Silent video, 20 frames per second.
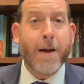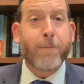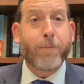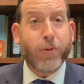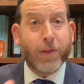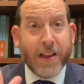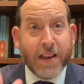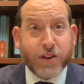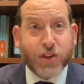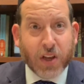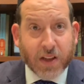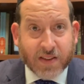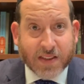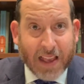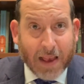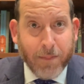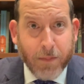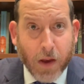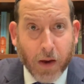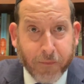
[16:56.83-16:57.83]
Please just
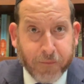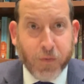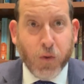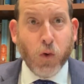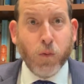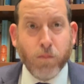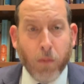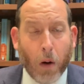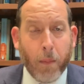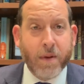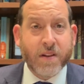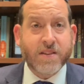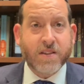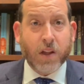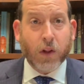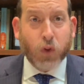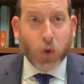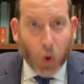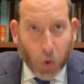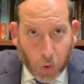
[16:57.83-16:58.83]
give me a few moments
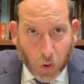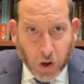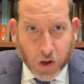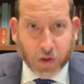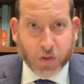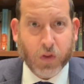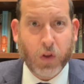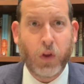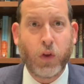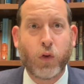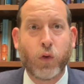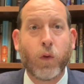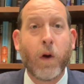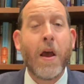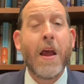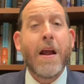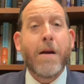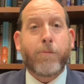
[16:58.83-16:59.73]
to talk to you.